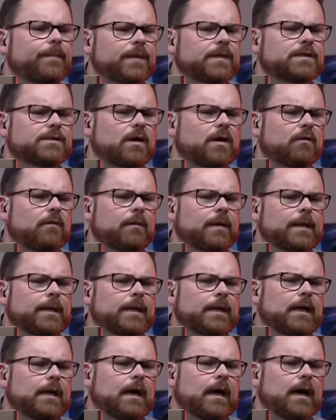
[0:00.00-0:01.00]
So
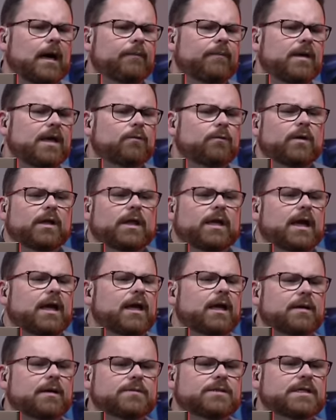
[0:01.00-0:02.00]
um, it really kind
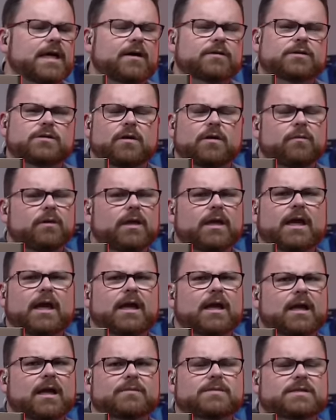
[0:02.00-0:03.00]
of comes down to it really kind
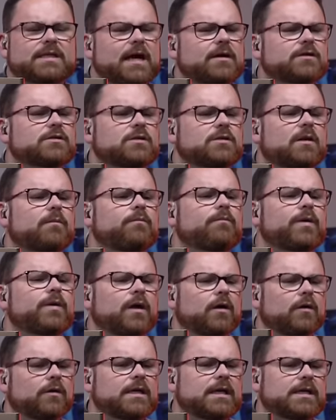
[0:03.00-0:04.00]
of comes down to the
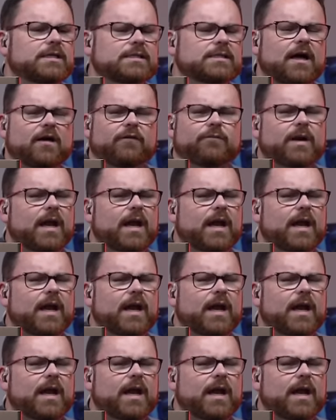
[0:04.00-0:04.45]
build itself.